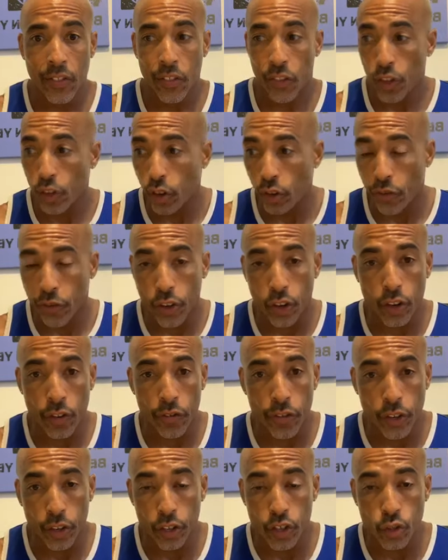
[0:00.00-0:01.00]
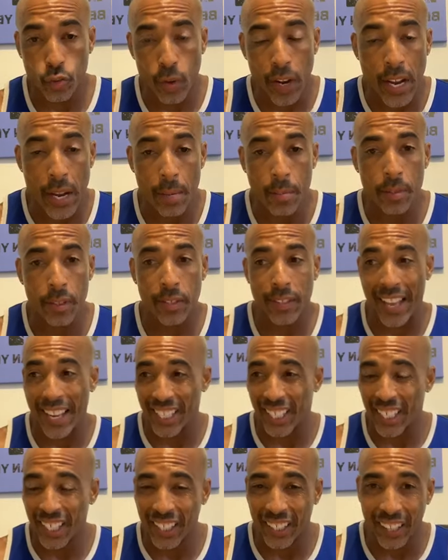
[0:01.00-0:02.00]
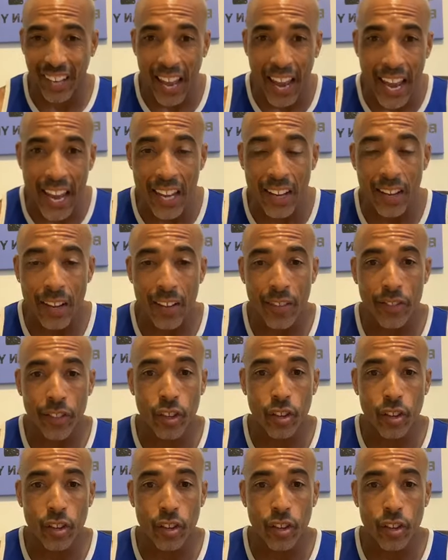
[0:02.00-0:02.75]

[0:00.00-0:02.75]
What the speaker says: their dreams, that slay